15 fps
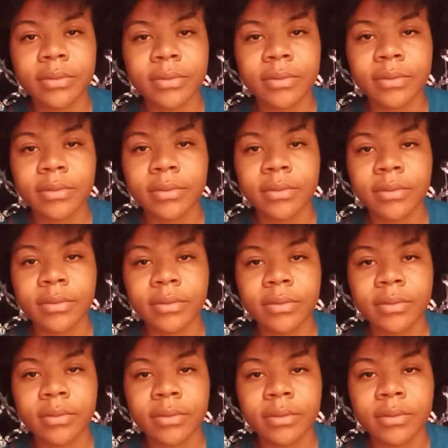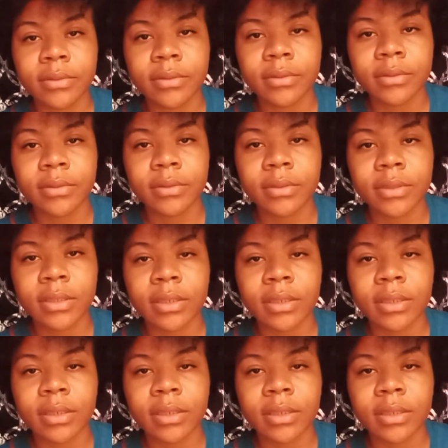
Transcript: [no speech]